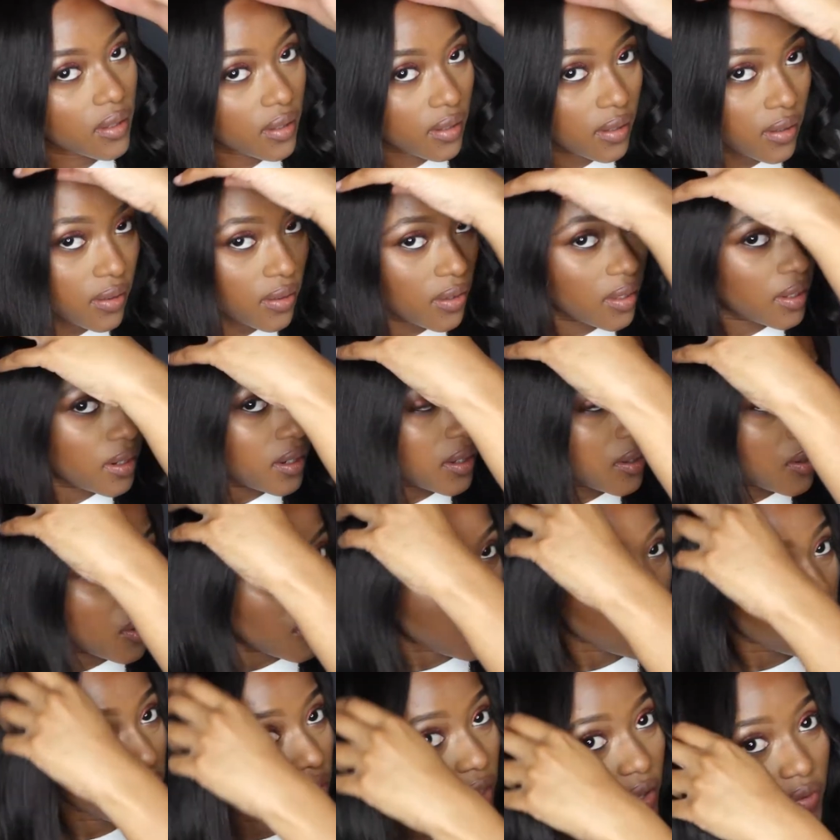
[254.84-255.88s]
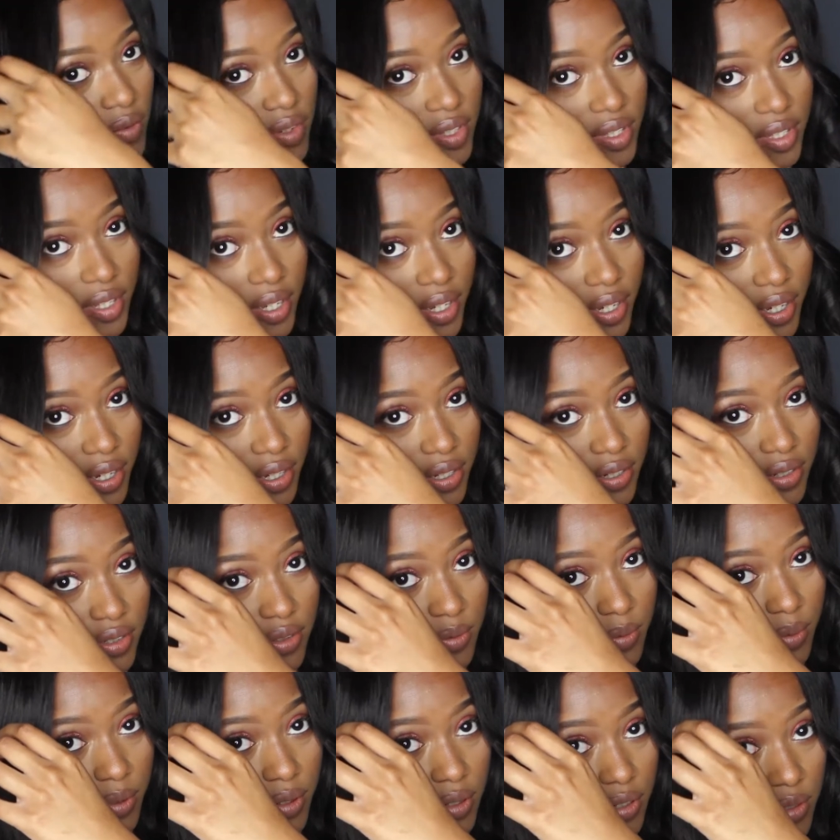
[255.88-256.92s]
and then I go for the other side
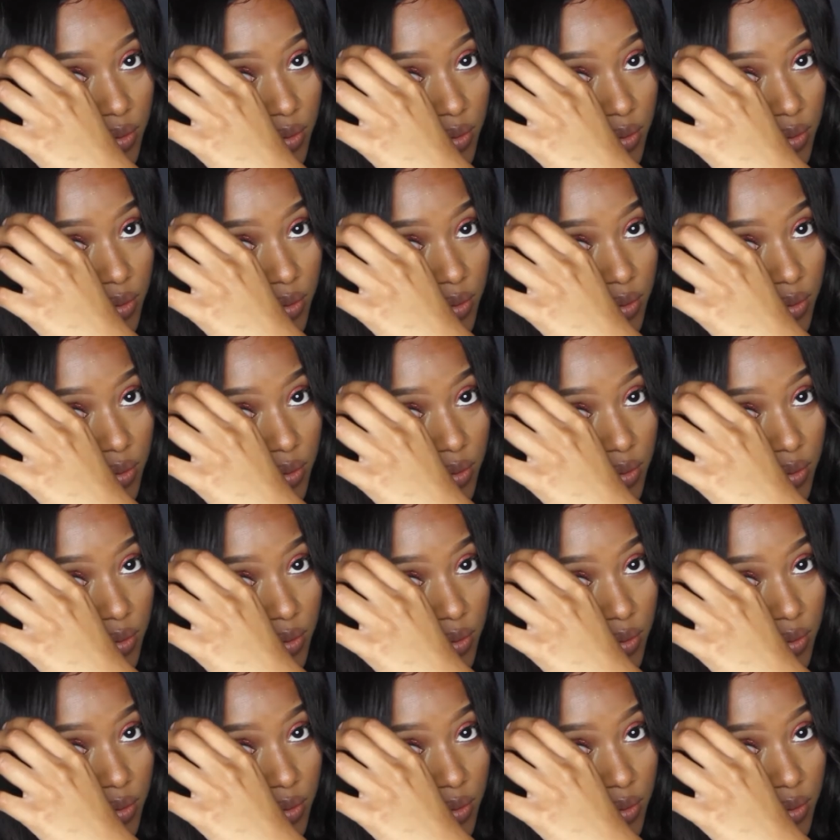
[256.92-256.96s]
one